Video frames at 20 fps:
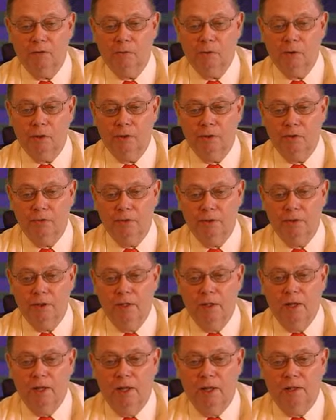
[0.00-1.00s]
from 100,
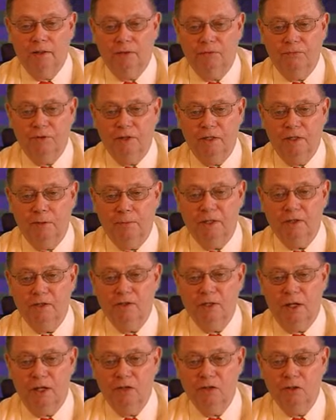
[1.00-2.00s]
and the Fannie Mae
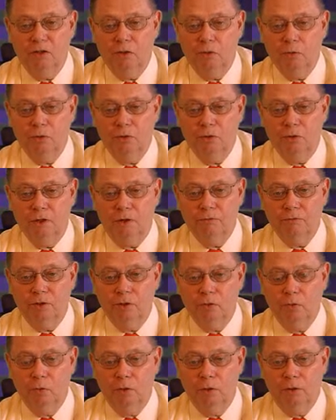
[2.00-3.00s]
10-year was
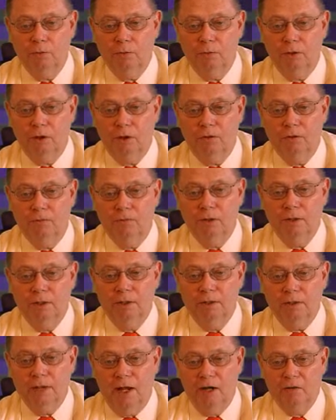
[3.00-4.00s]
71 above,
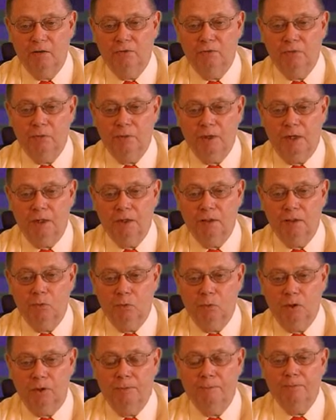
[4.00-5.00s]
down from
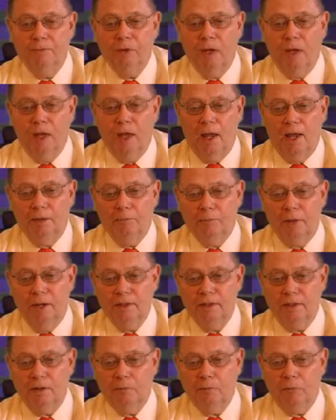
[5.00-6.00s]
81. A
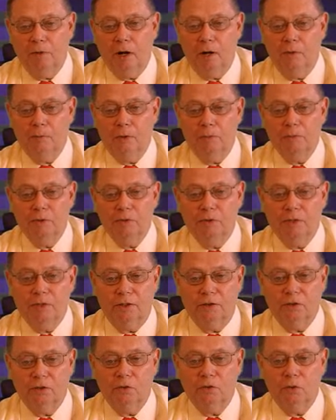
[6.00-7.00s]
pending problem is
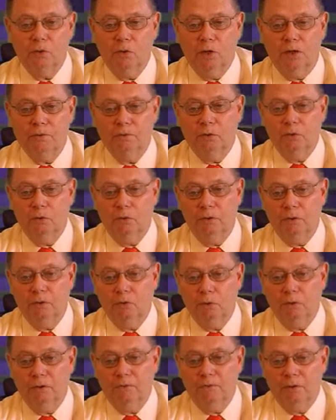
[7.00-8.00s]
that the two have
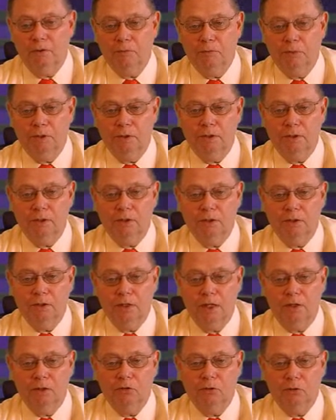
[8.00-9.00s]
$225 billion in
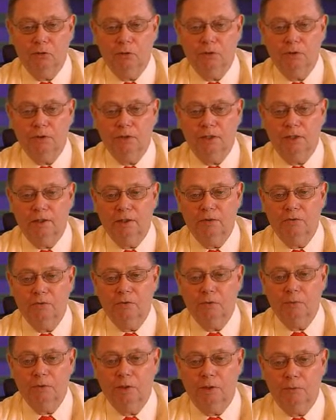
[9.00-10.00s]
debt due at the end of
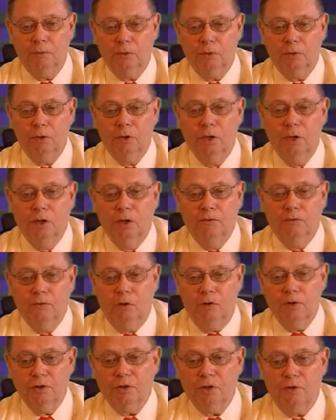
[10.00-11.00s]
September.
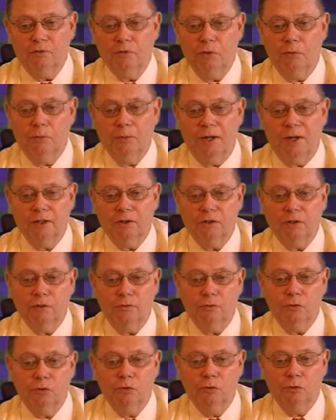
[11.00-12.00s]
Foreign central banks
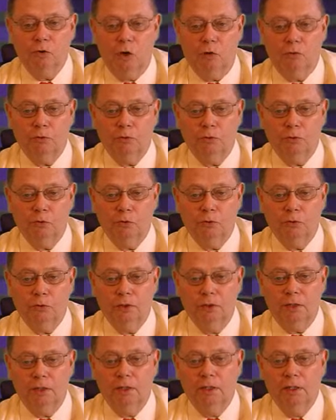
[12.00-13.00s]
are
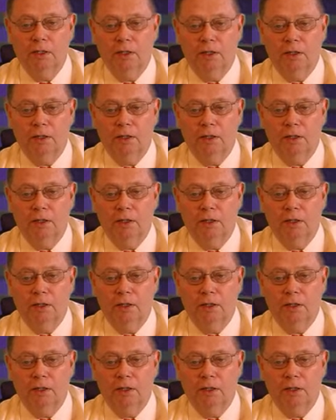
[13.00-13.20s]
reducing